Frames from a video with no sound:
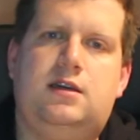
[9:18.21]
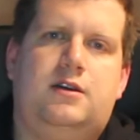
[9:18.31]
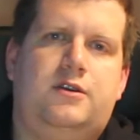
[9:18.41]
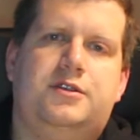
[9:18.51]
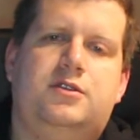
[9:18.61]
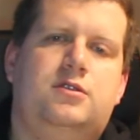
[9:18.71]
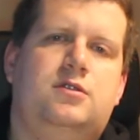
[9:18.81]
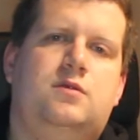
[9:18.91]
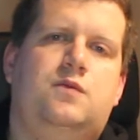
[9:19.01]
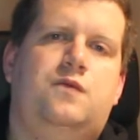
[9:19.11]

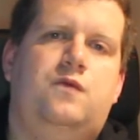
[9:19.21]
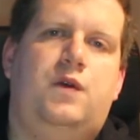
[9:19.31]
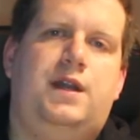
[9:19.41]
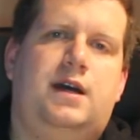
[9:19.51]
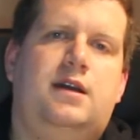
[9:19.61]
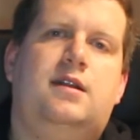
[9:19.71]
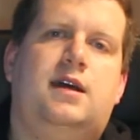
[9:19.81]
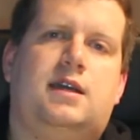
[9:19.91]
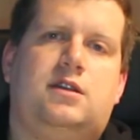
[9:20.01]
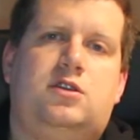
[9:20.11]
Also when I
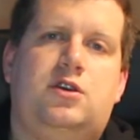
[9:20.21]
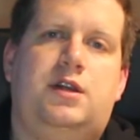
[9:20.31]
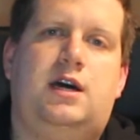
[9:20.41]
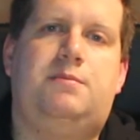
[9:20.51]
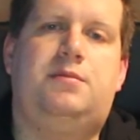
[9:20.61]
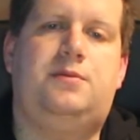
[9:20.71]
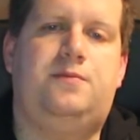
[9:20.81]
like turn up